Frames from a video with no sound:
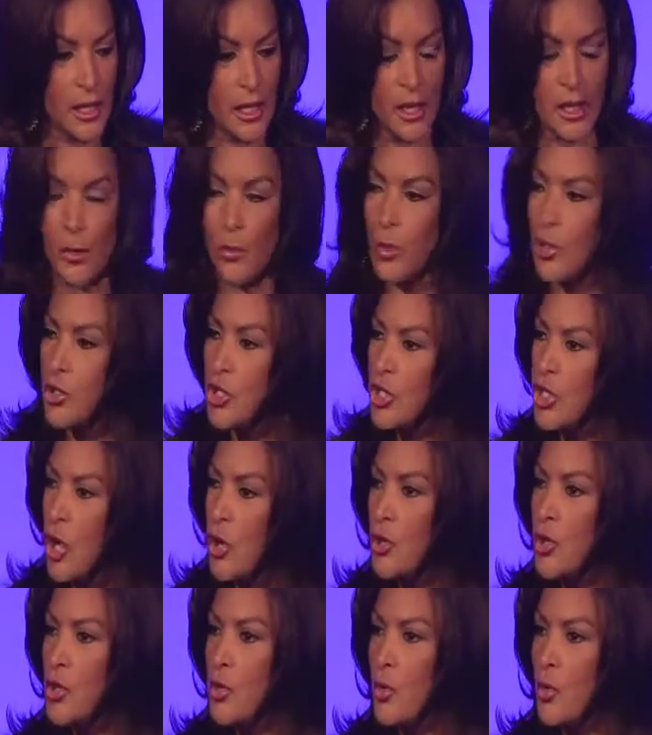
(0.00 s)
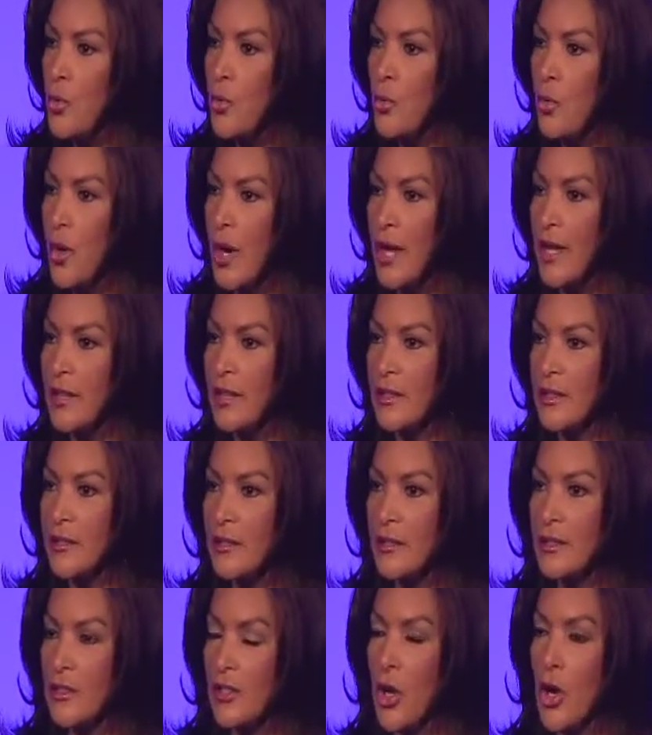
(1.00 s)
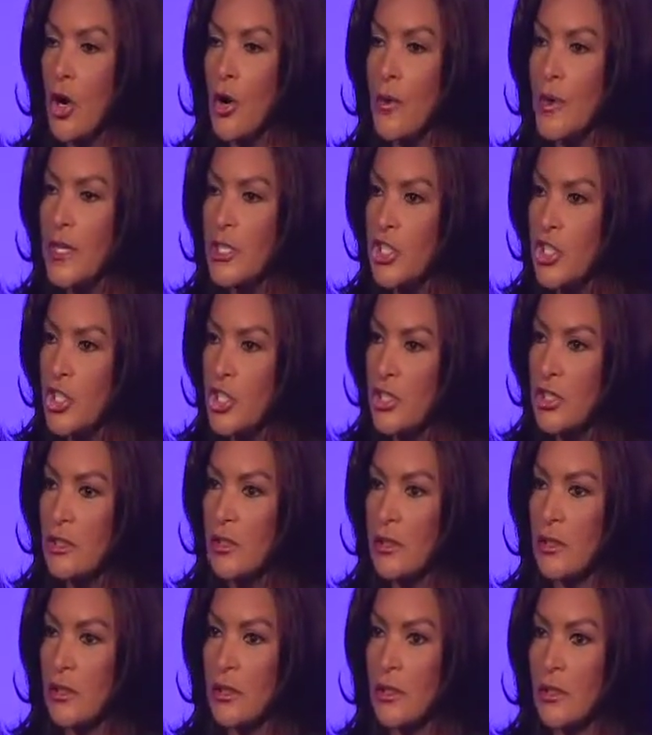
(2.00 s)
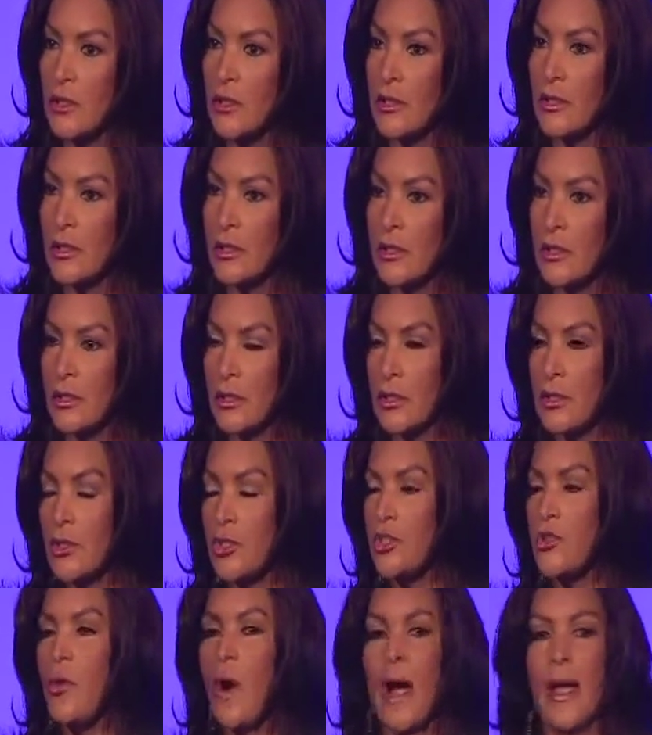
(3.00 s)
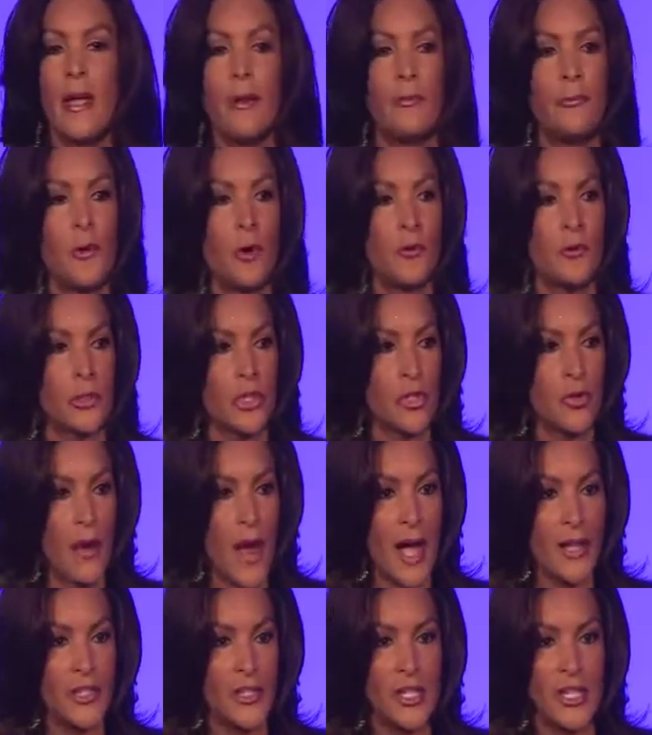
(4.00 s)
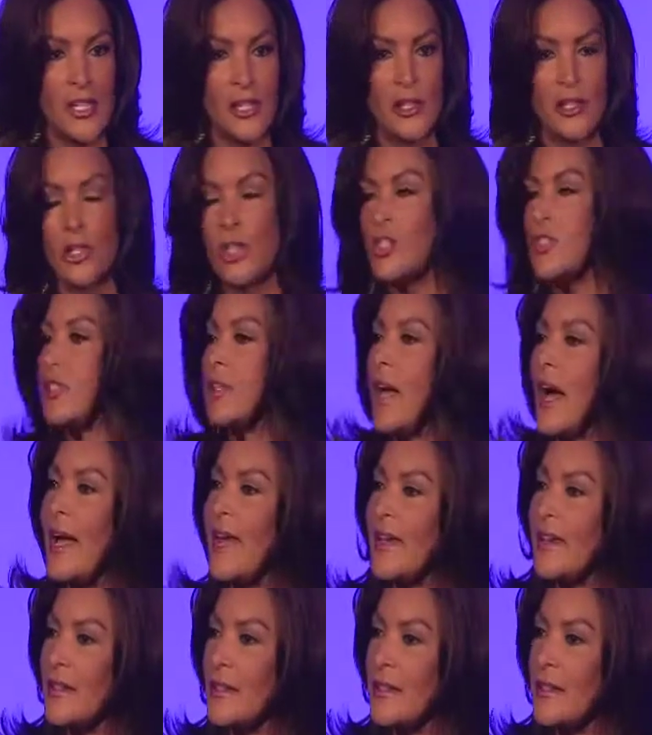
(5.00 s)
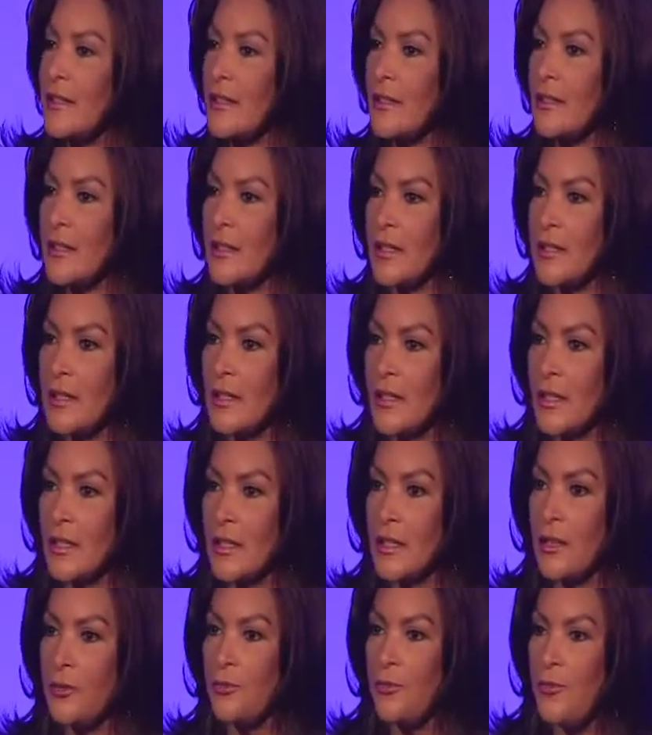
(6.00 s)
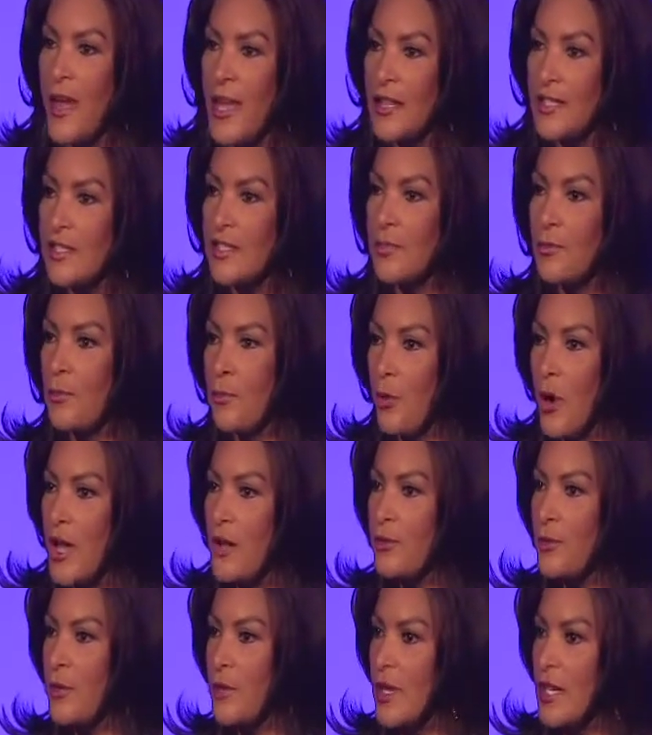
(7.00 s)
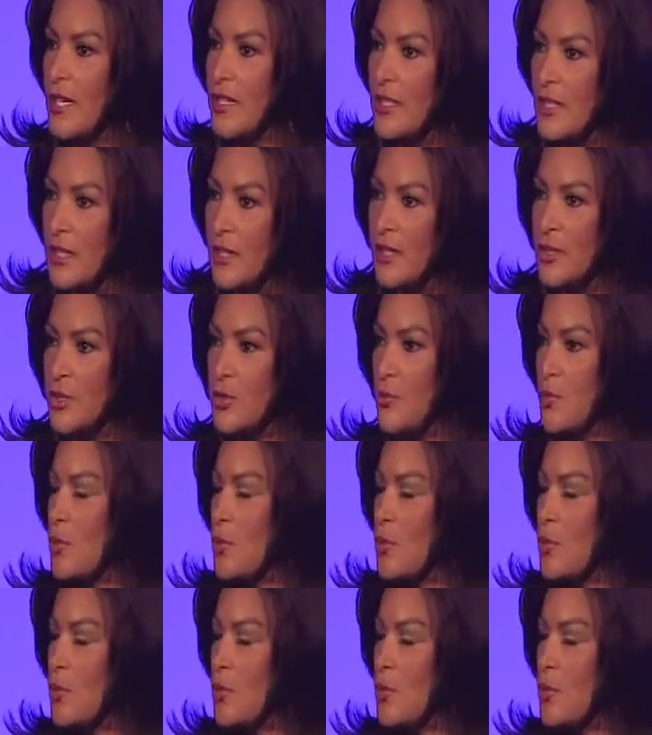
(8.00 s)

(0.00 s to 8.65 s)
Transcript: It will show you what courage, triumph over tragedy looks like. The face of bravery is in this